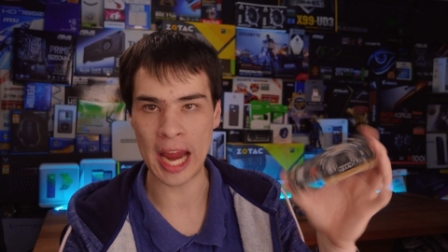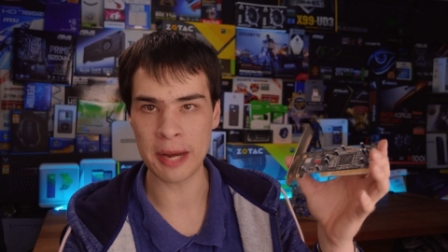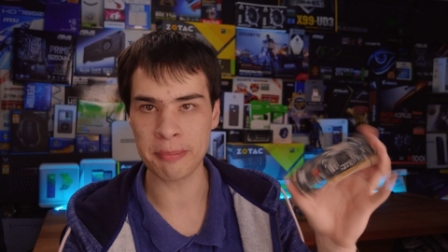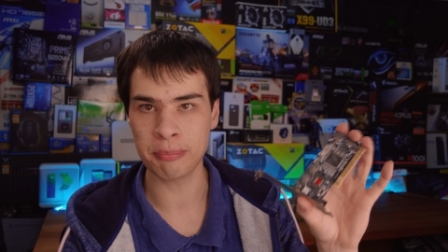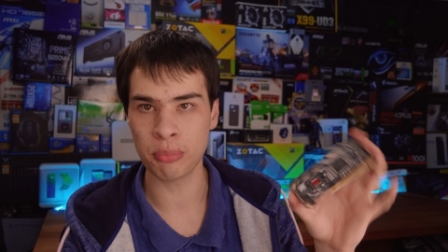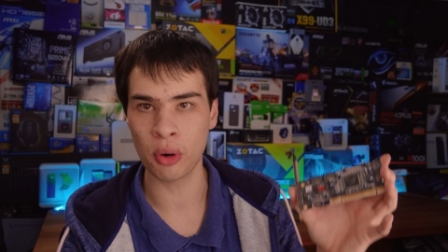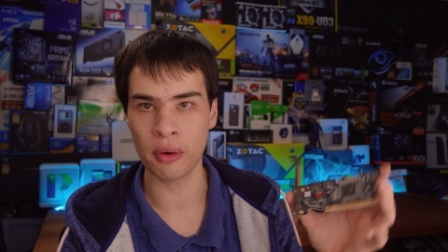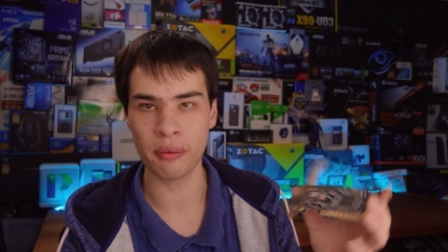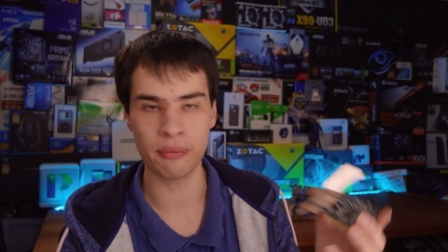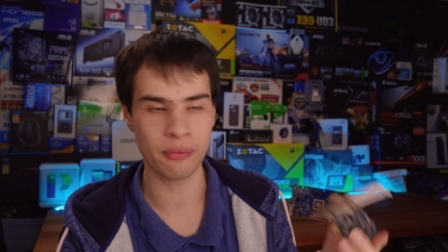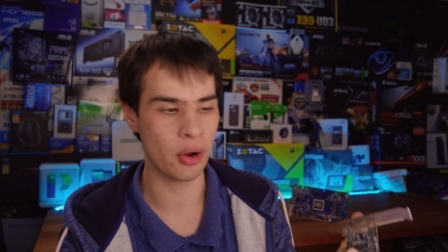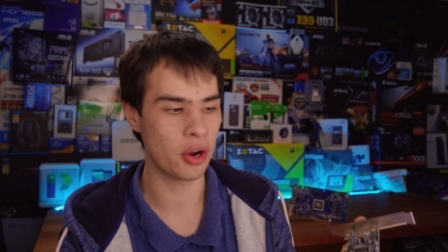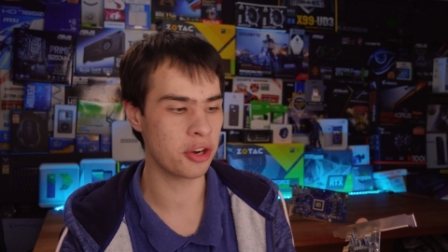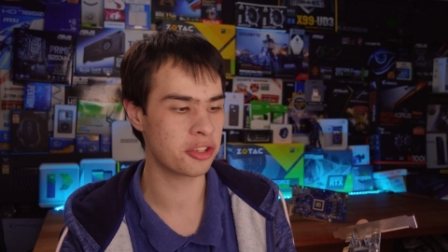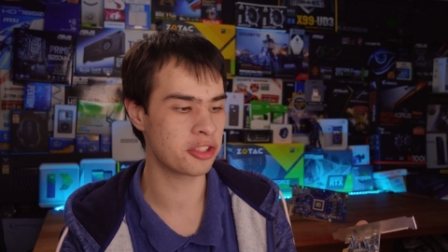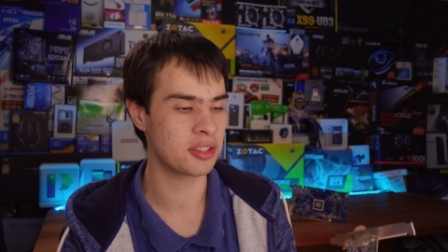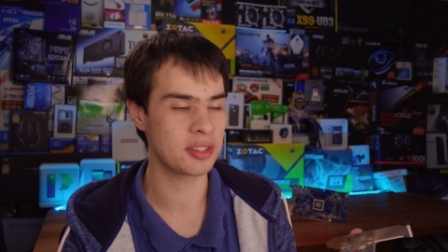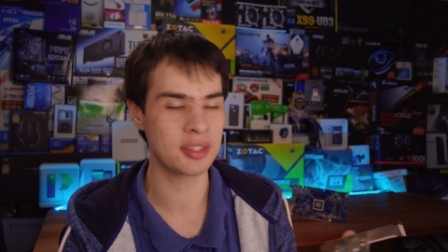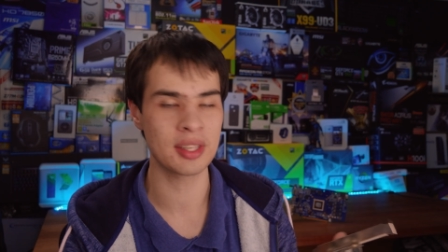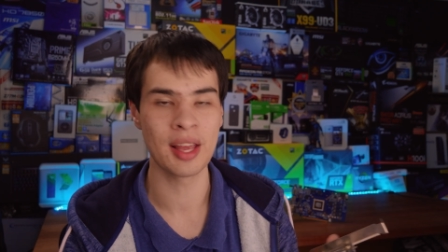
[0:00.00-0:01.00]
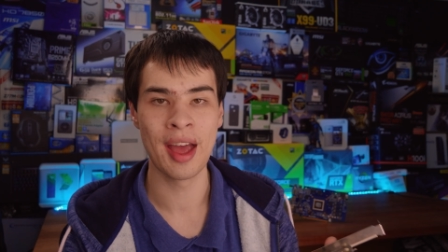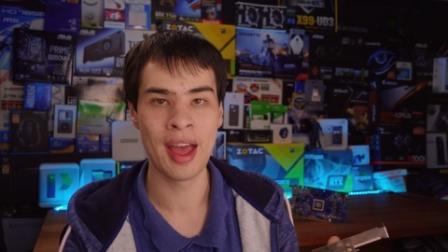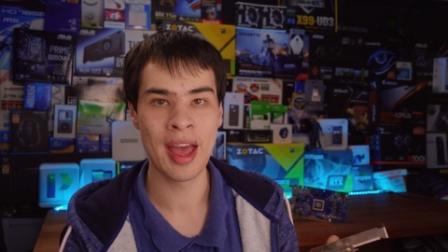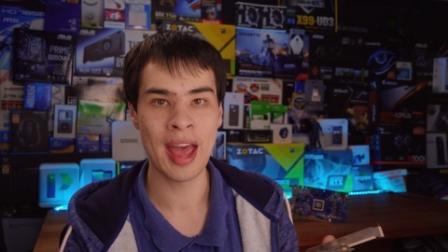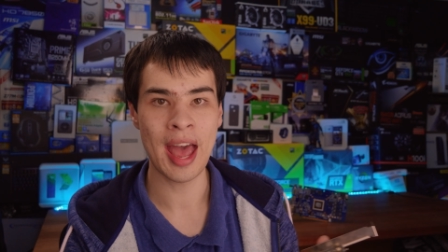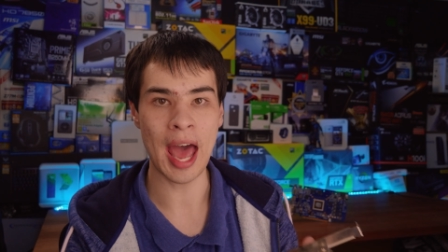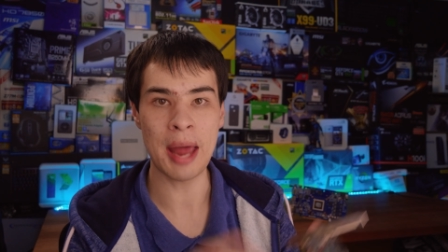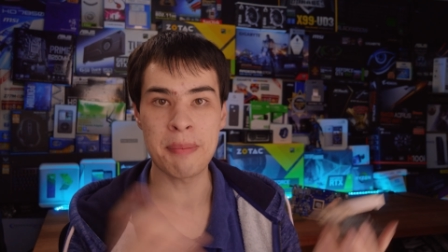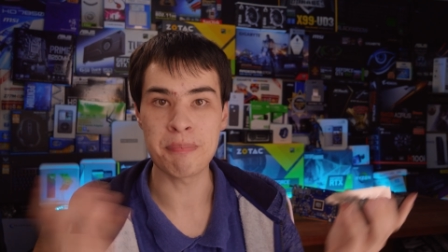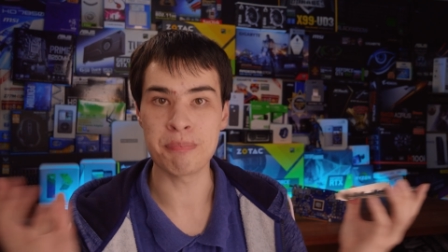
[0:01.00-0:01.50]
eight port versions
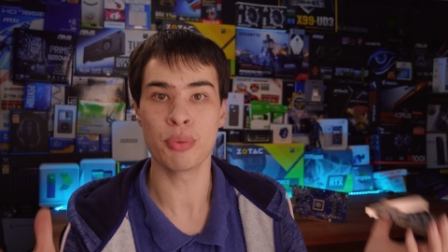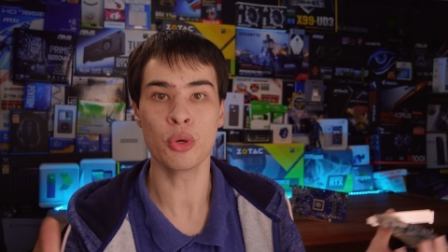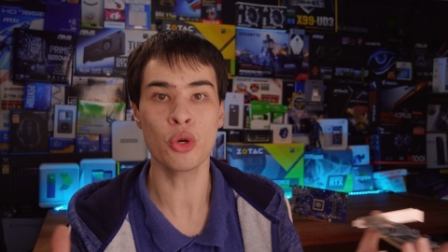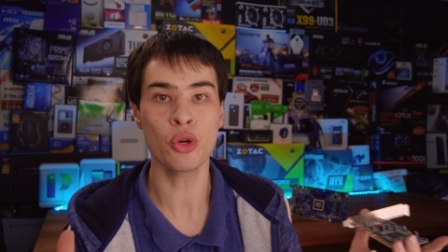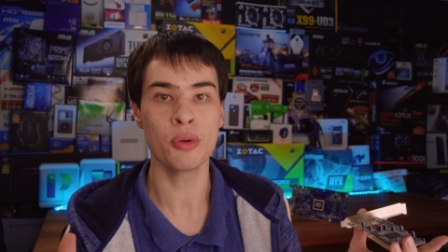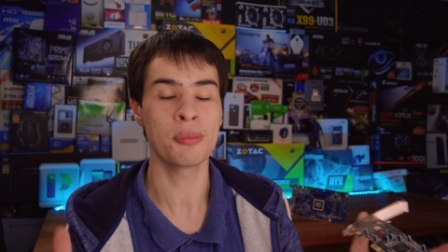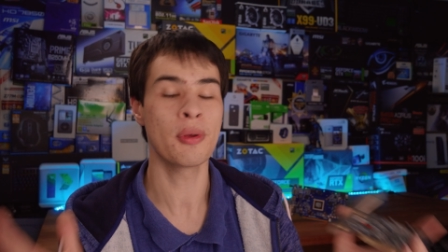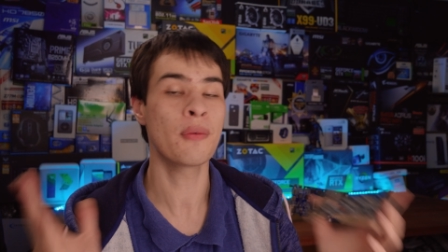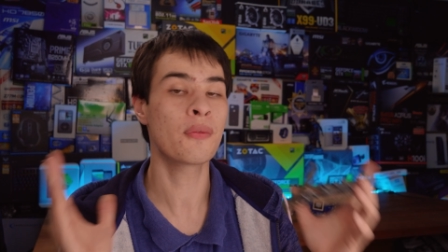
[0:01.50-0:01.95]
and boom,